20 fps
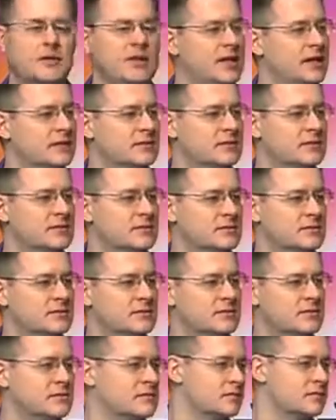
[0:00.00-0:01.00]
place?
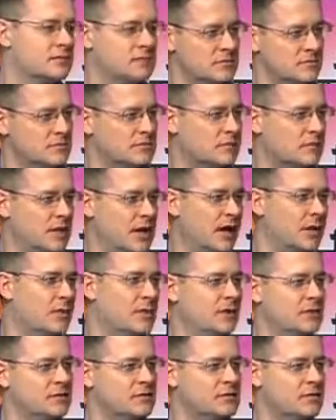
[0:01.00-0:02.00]
I
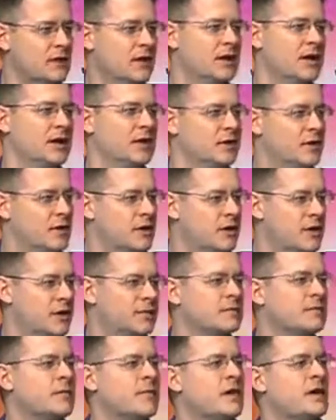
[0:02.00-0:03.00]
will. All right, you go then.
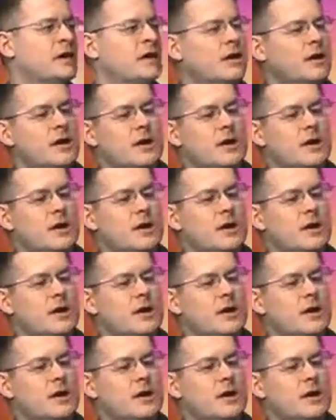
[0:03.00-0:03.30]
Yeah.